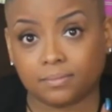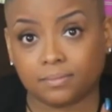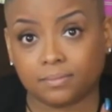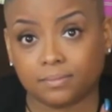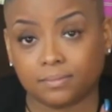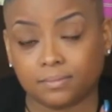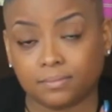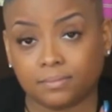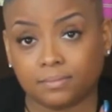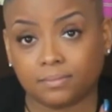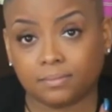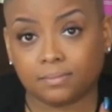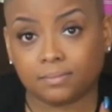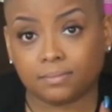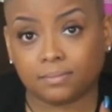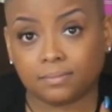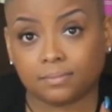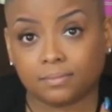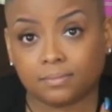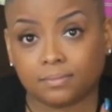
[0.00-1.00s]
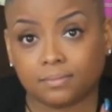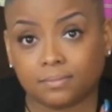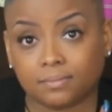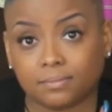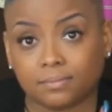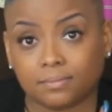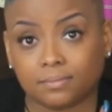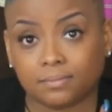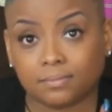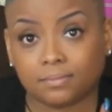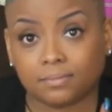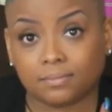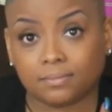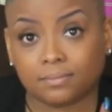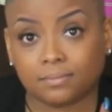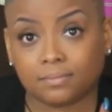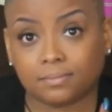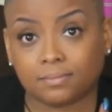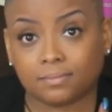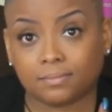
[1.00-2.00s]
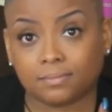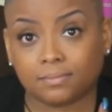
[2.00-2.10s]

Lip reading: No one is speaking in this clip.